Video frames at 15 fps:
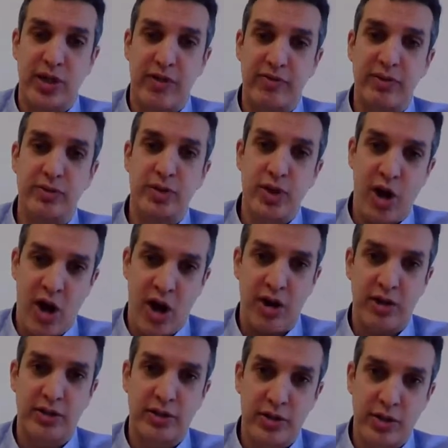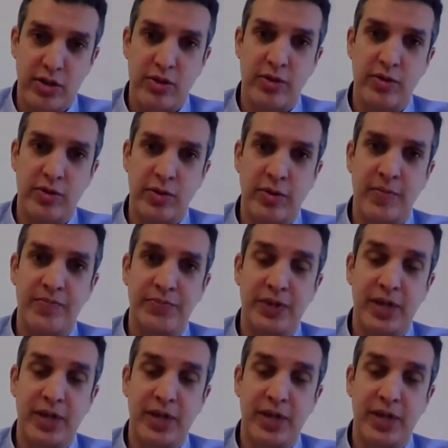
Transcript: If you talk to